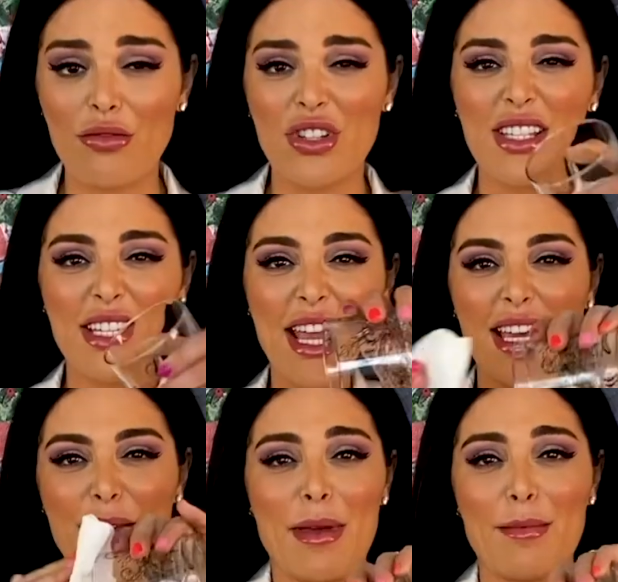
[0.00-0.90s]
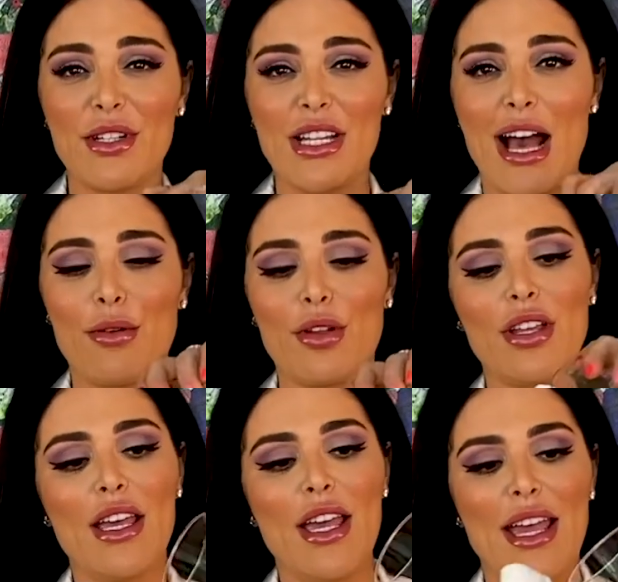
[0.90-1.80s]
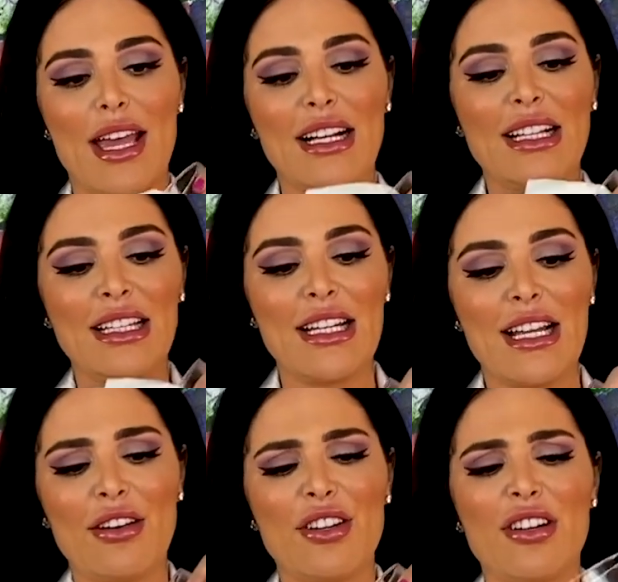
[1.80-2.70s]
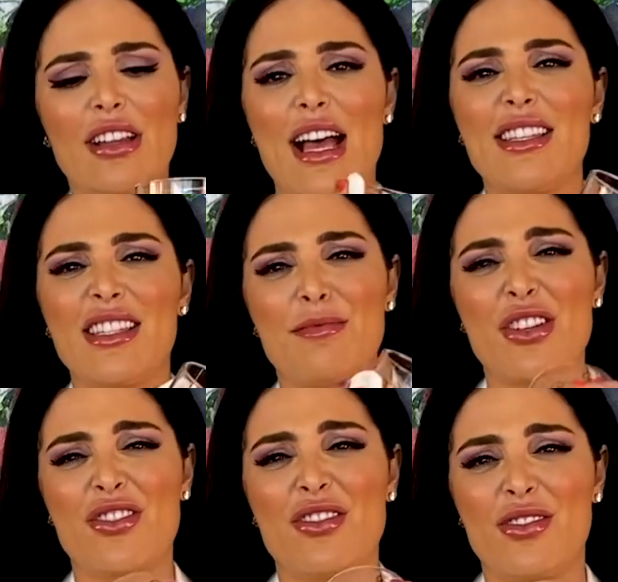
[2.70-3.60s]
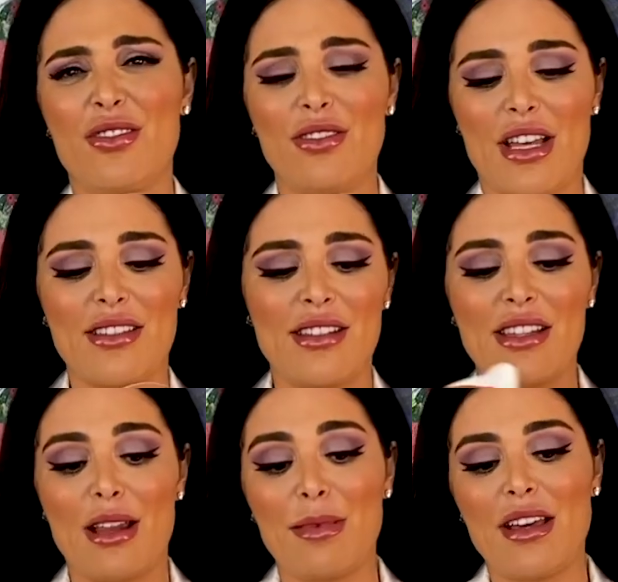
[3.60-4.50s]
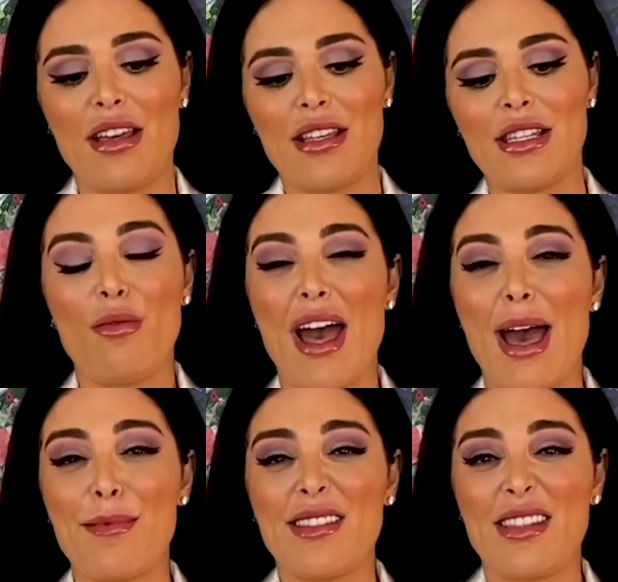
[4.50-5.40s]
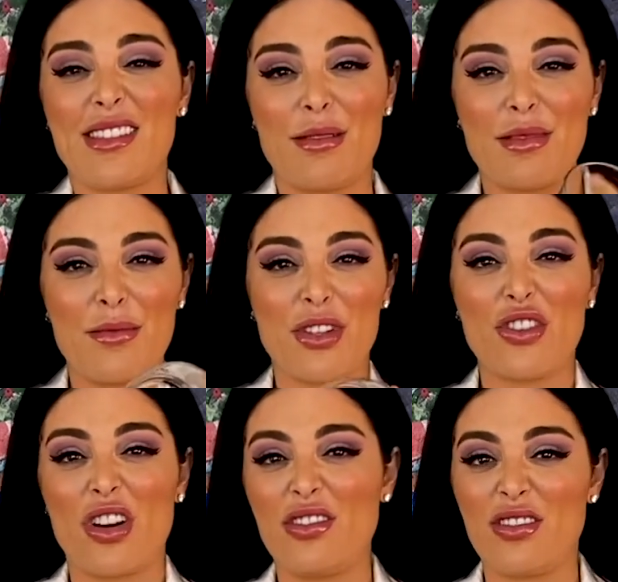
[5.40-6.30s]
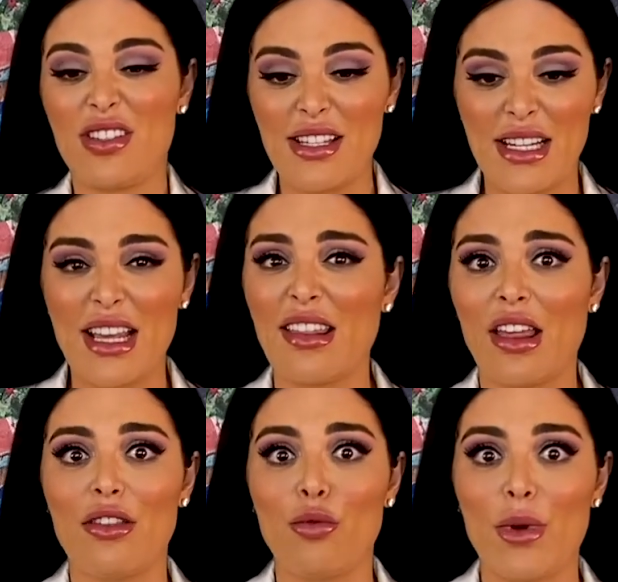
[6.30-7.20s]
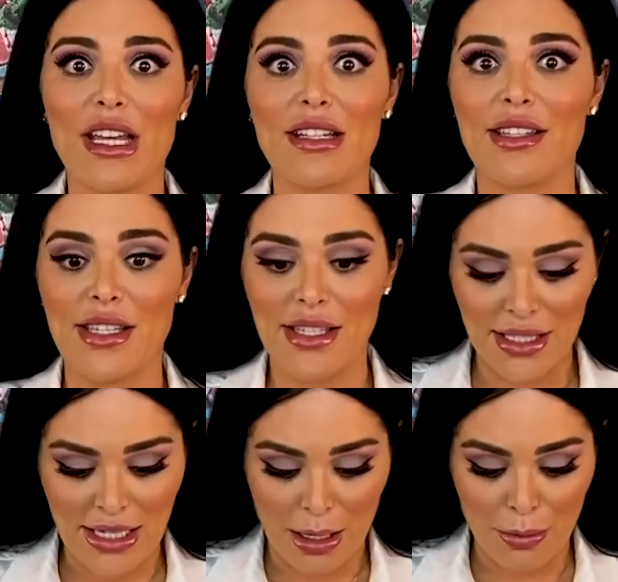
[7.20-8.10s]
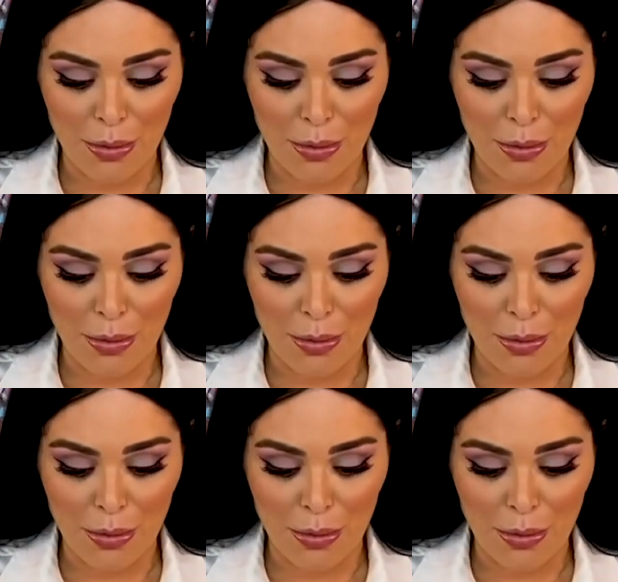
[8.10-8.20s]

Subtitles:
just take a paper towel and clean out your glass to make sure there's no dust inside, because what happens is sometimes the jars are dusty and then the wick doesn't stay